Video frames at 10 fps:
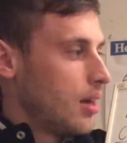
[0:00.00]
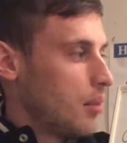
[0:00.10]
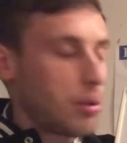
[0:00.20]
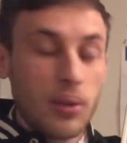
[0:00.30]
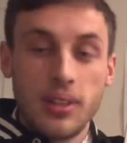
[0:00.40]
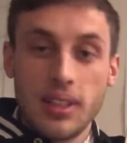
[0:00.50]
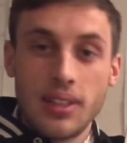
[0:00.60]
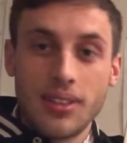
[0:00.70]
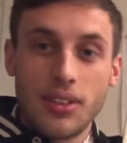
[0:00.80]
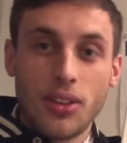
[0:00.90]
Probably
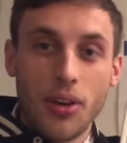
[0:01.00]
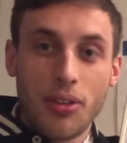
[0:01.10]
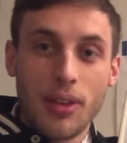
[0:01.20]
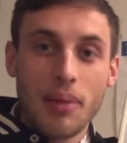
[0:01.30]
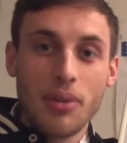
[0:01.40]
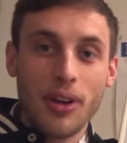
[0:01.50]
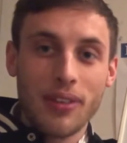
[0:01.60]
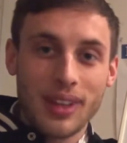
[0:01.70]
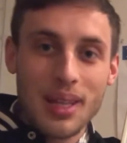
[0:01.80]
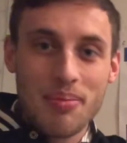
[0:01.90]
didn't go through that
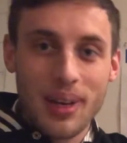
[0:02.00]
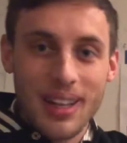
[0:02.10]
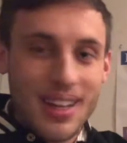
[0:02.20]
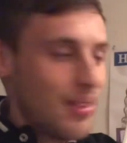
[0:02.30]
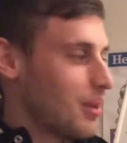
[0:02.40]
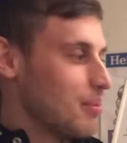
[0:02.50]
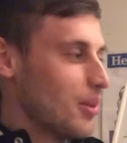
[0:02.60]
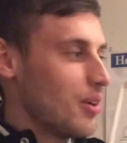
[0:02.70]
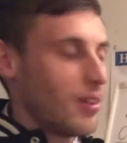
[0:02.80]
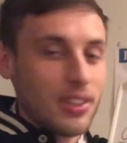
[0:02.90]
perfectly, but we
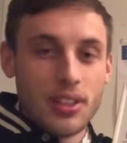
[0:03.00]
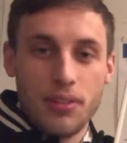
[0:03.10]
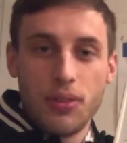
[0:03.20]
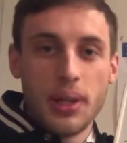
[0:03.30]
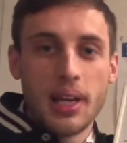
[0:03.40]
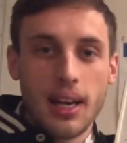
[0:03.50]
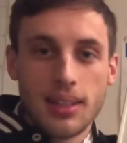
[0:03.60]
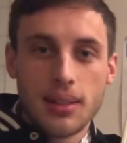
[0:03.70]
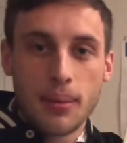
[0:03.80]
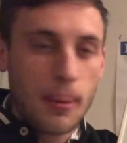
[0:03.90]
move on to footy cards.